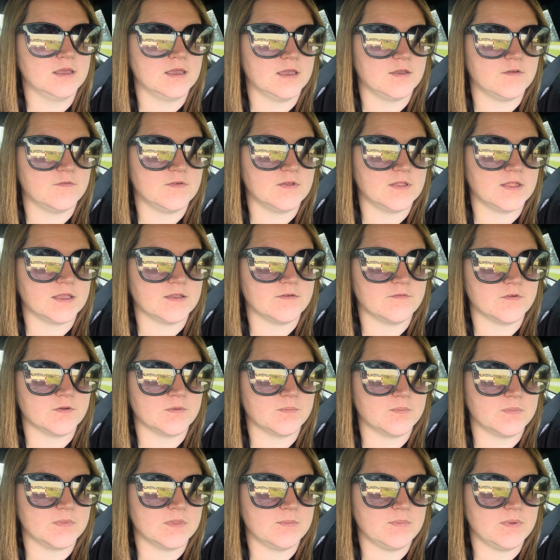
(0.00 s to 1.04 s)
I feel like for
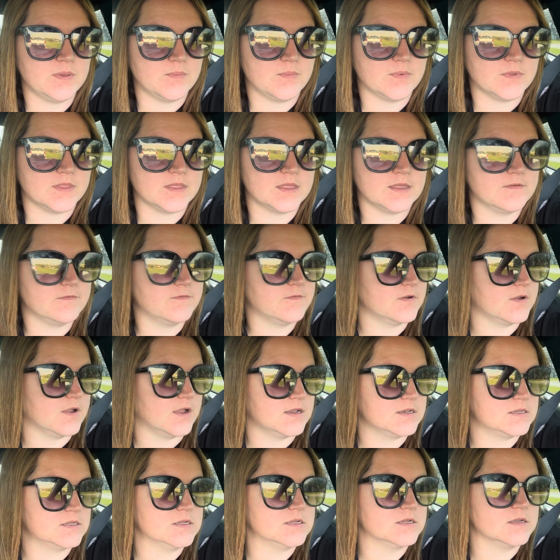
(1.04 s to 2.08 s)
the people that
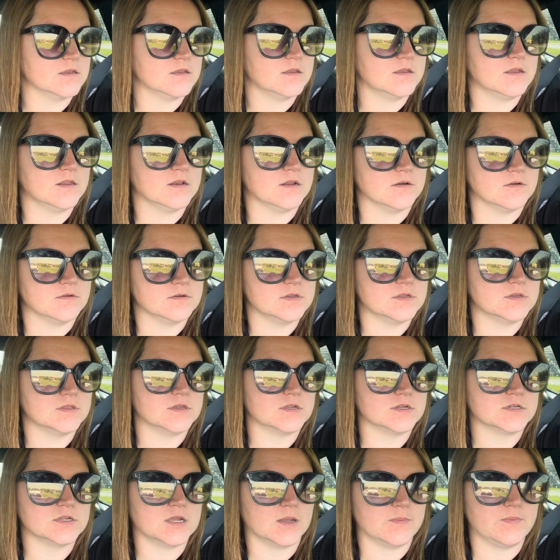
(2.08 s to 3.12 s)
forgot to, you know, do
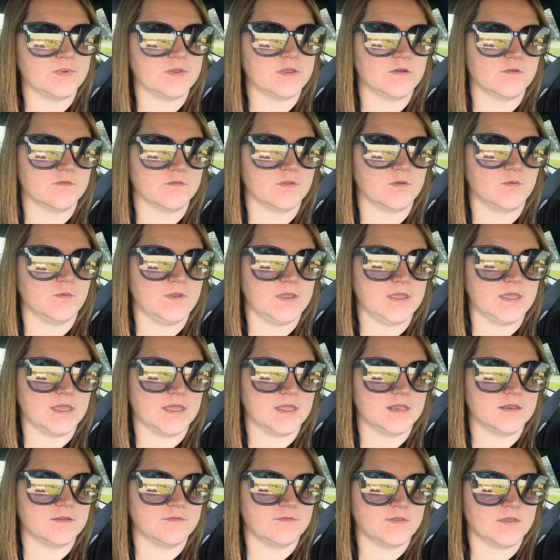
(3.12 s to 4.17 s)
their shopping over the
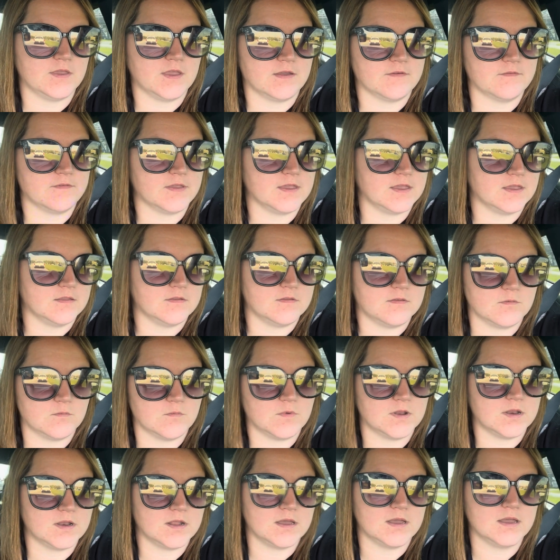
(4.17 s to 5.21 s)
weekend if they have kids and
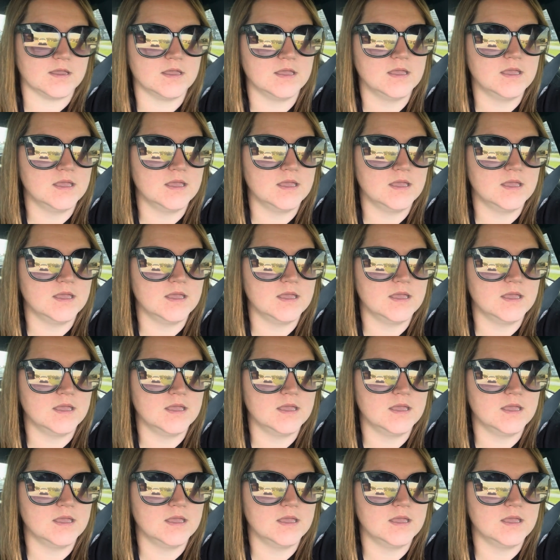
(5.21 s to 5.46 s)
whatnot.